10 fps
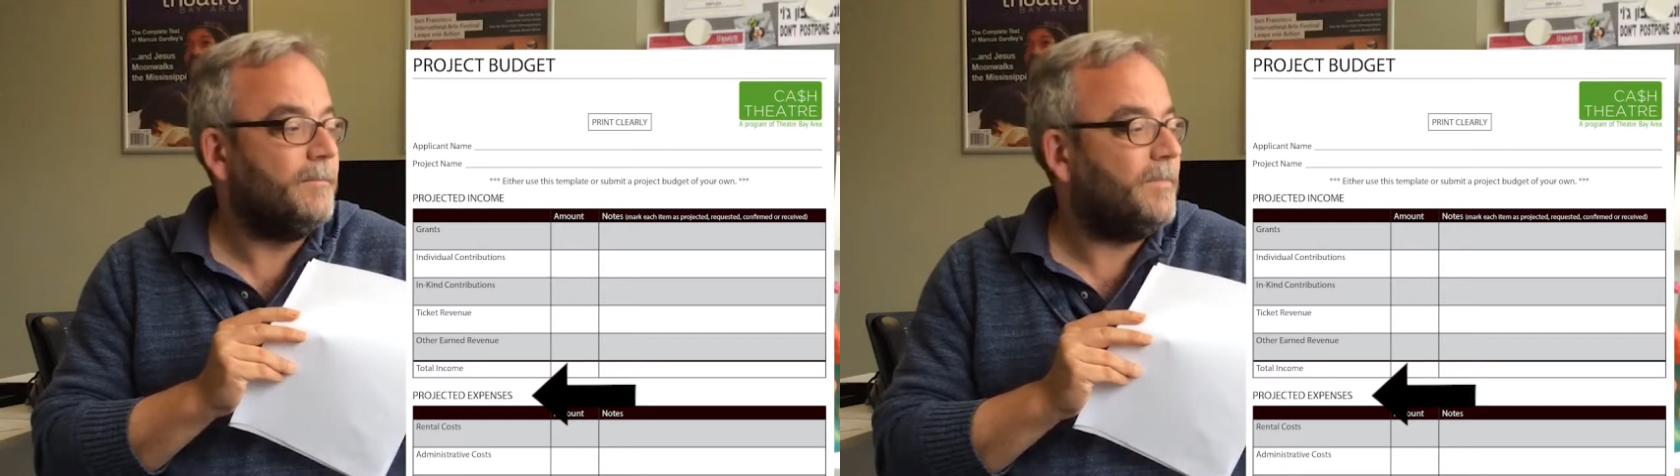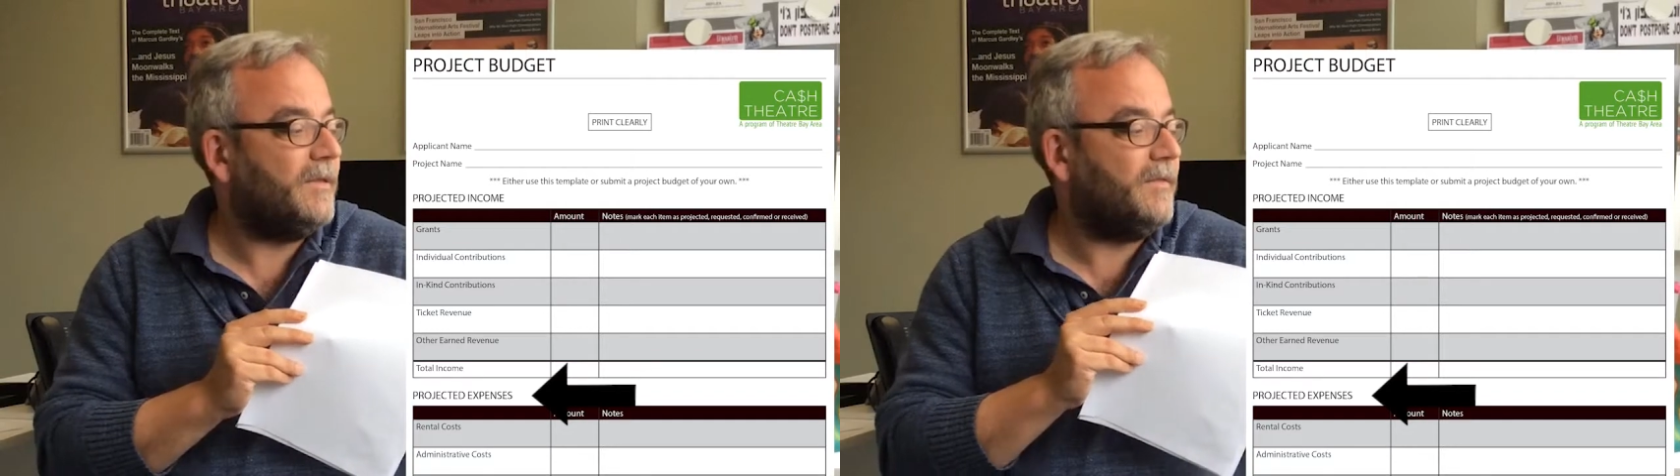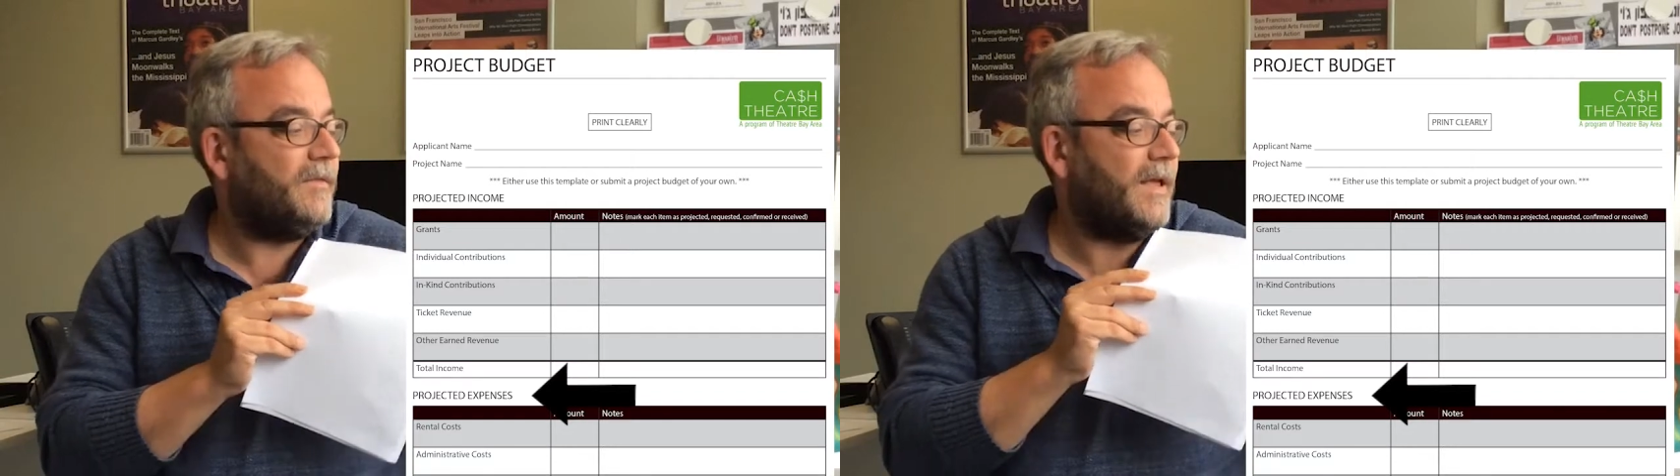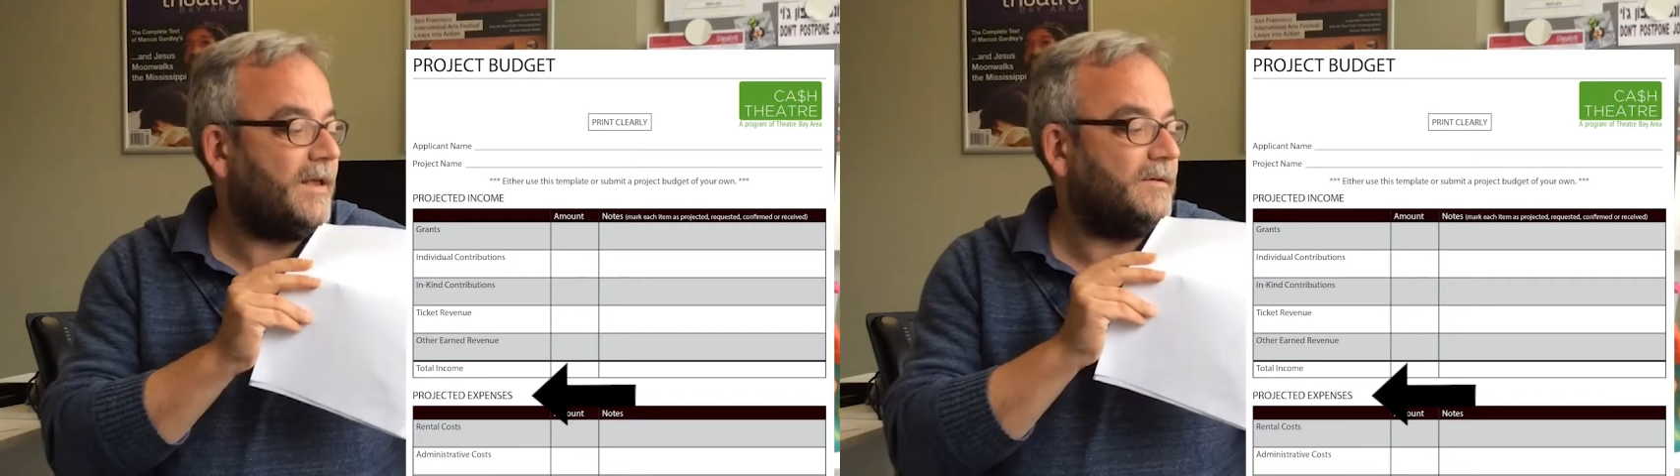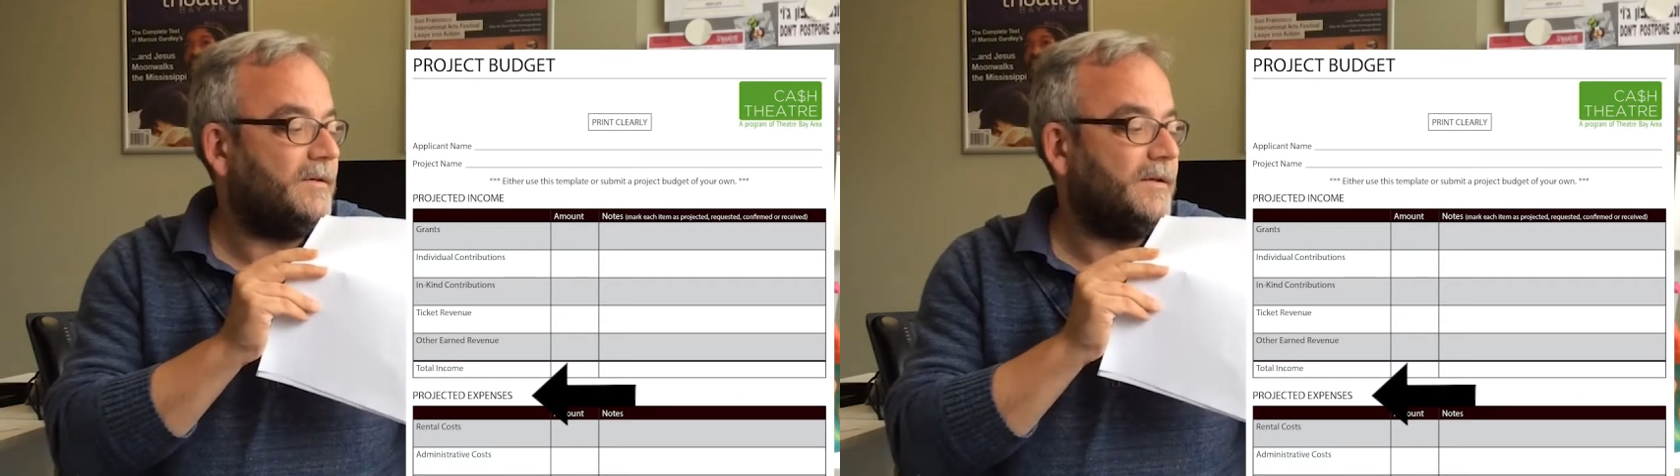but
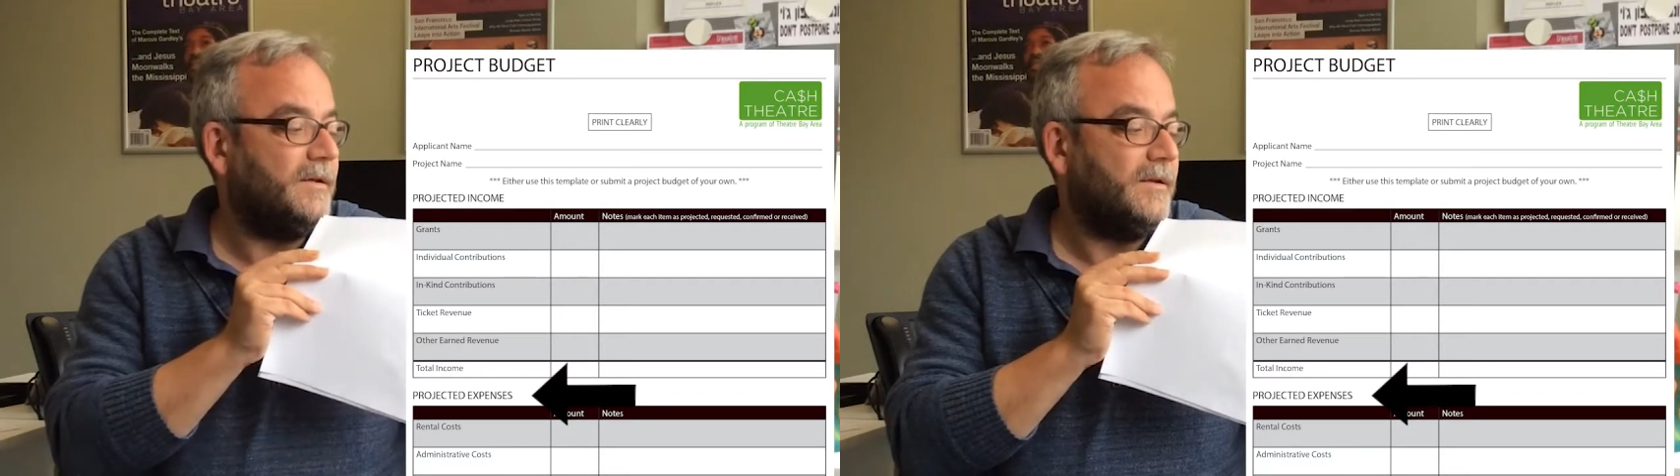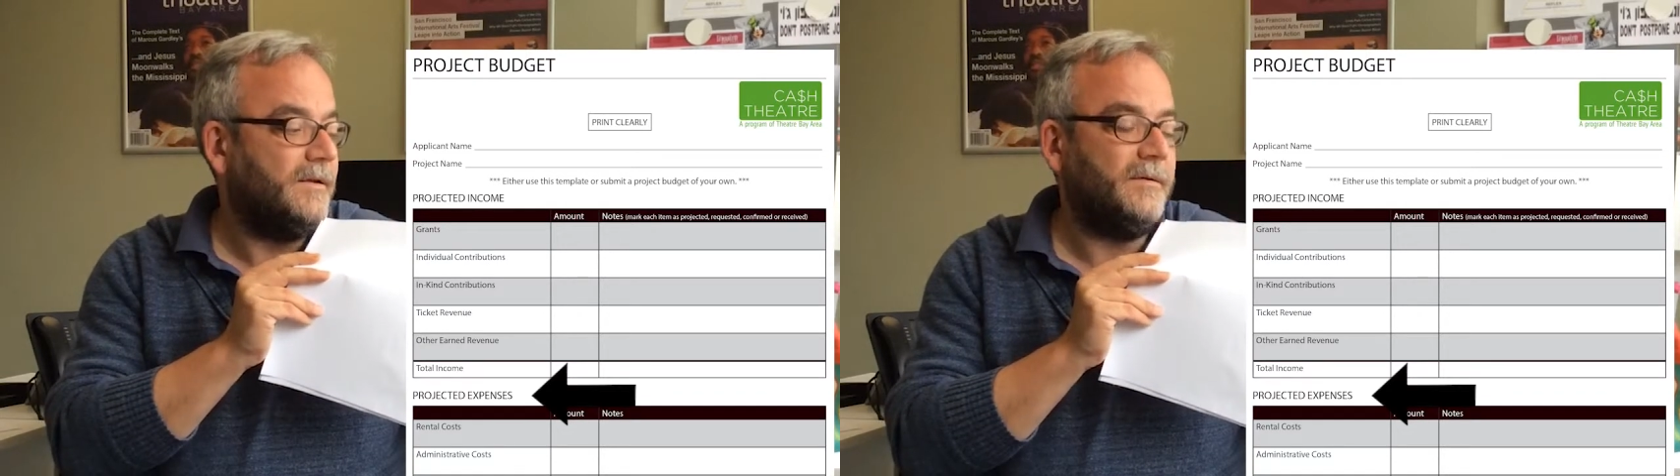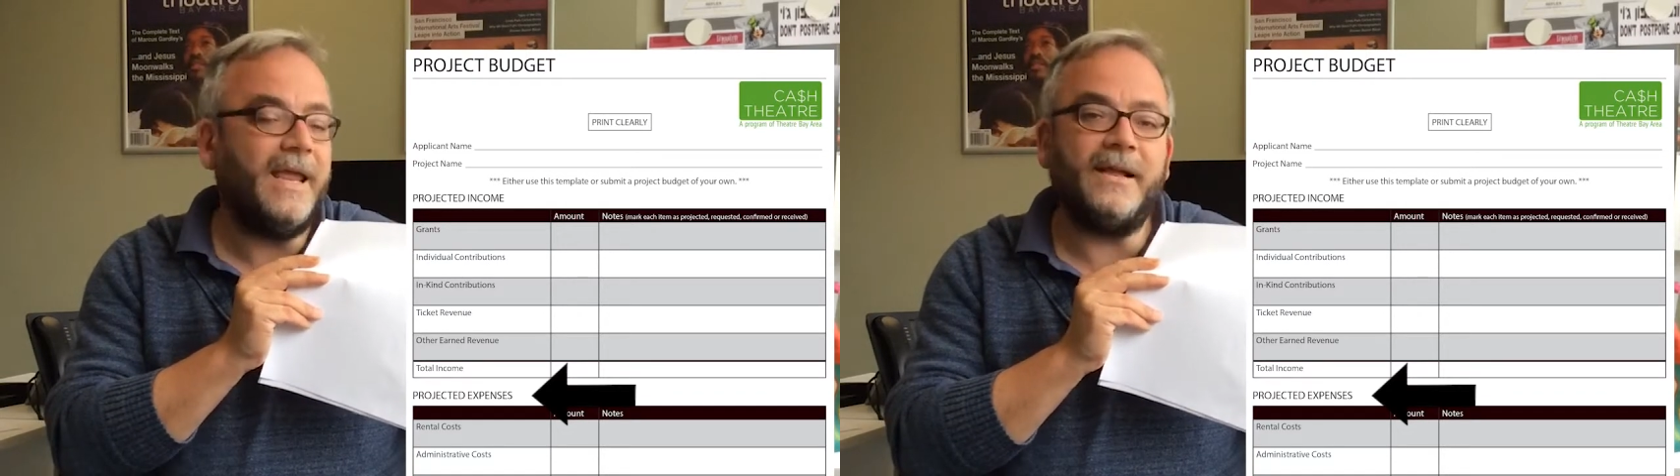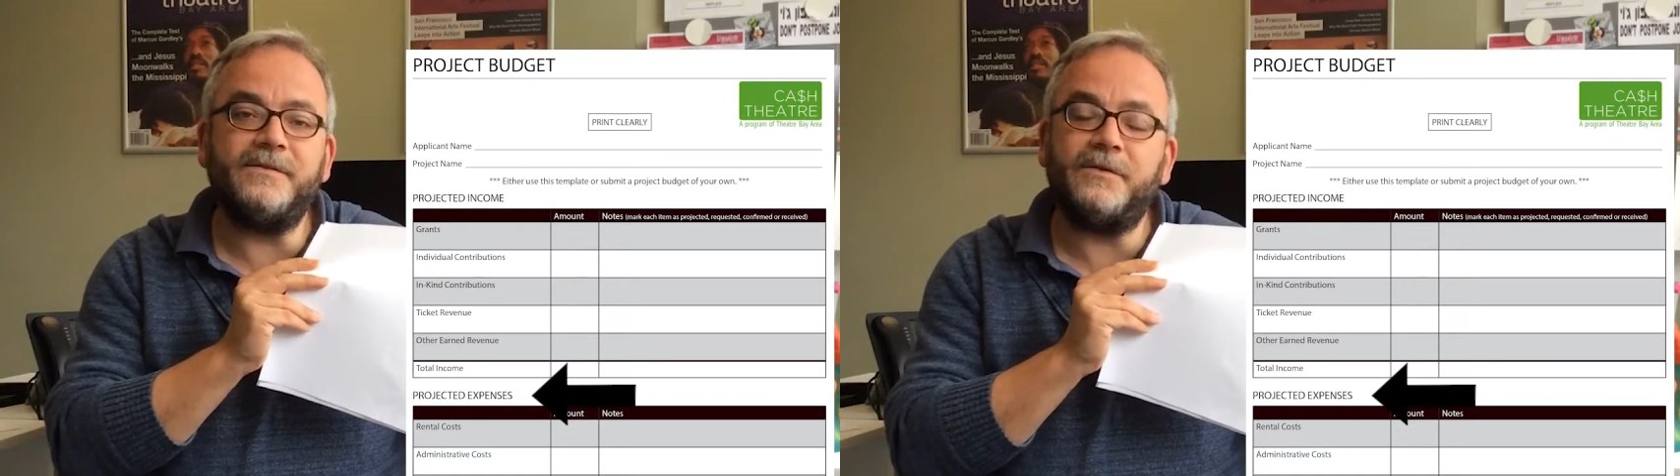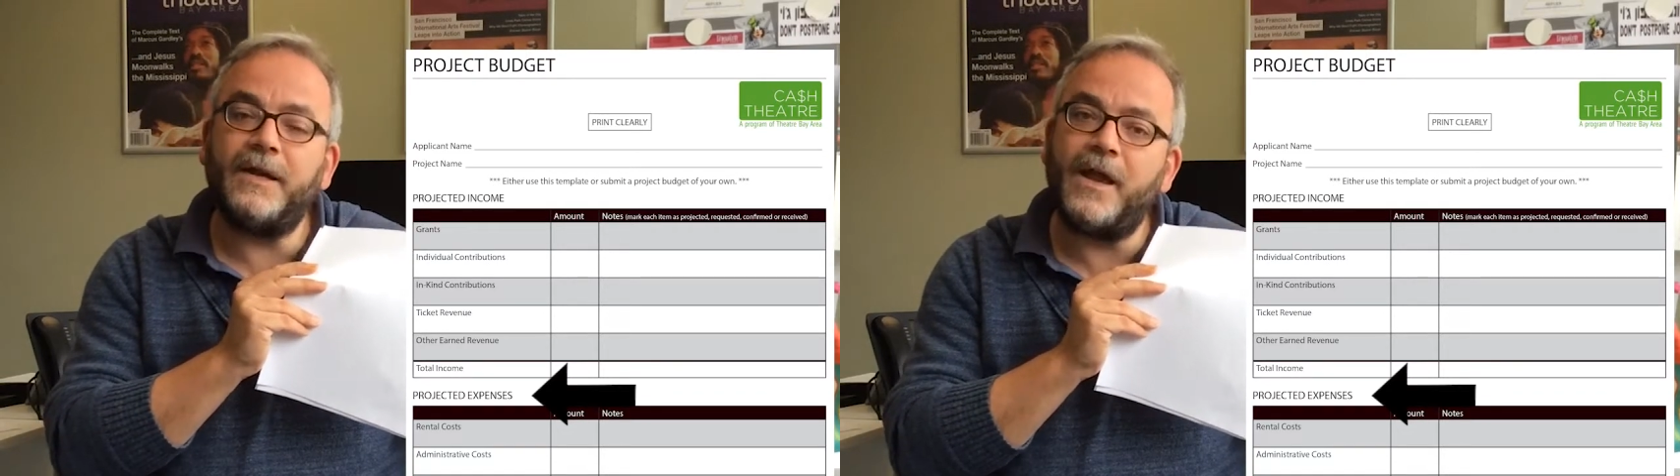then
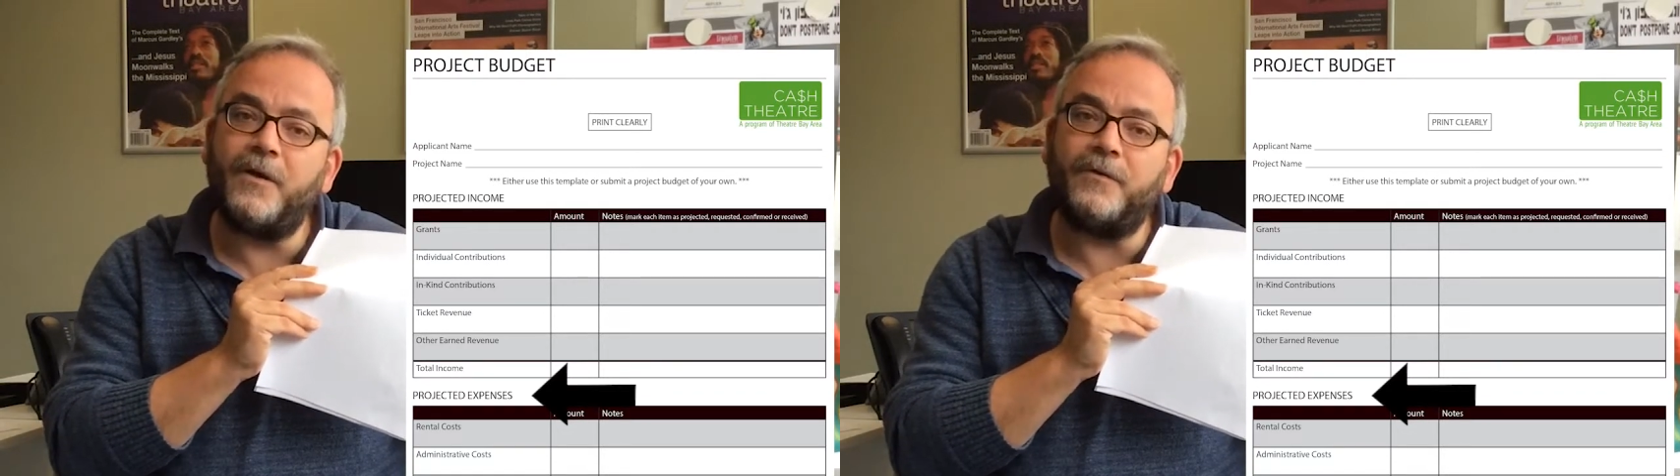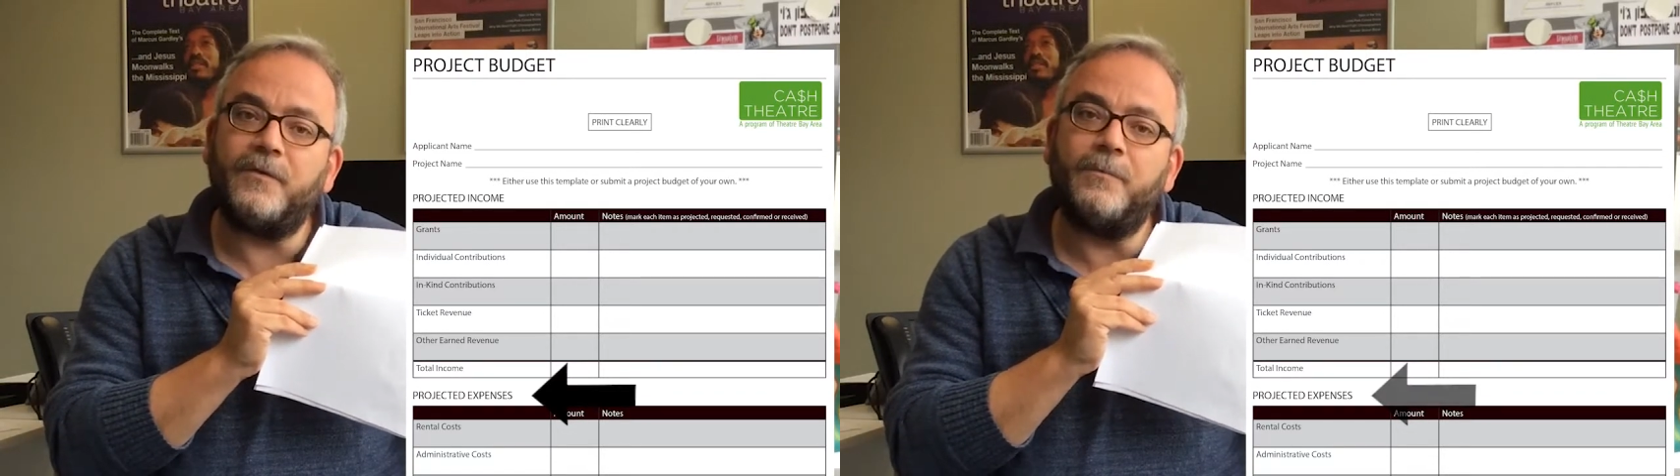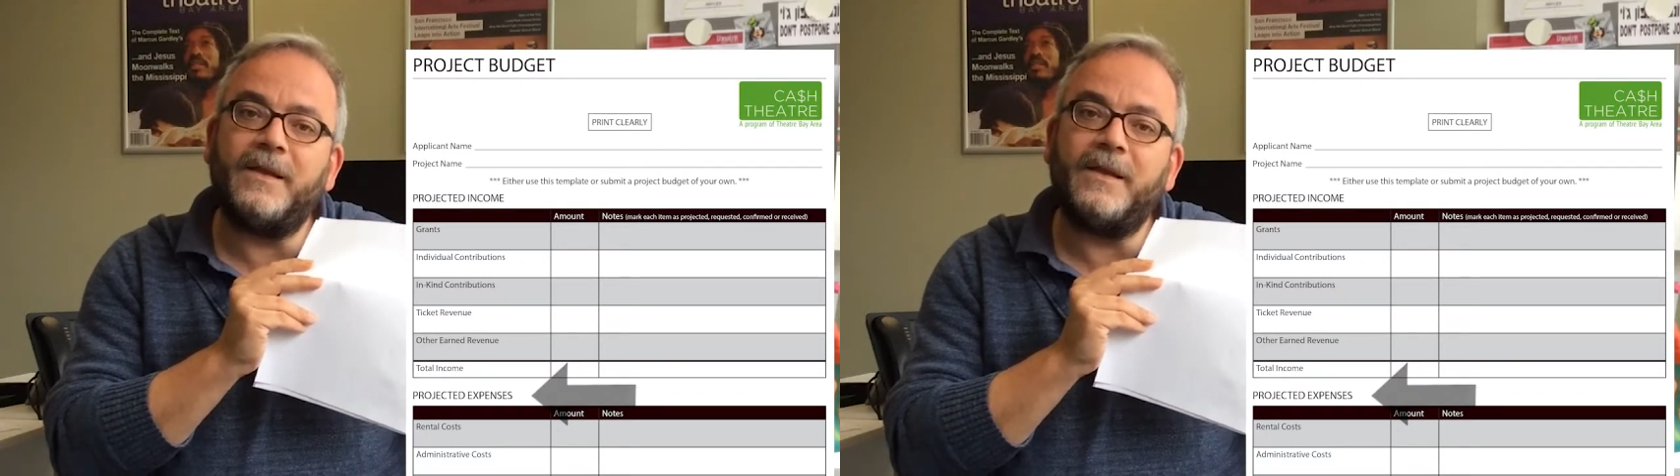canceled out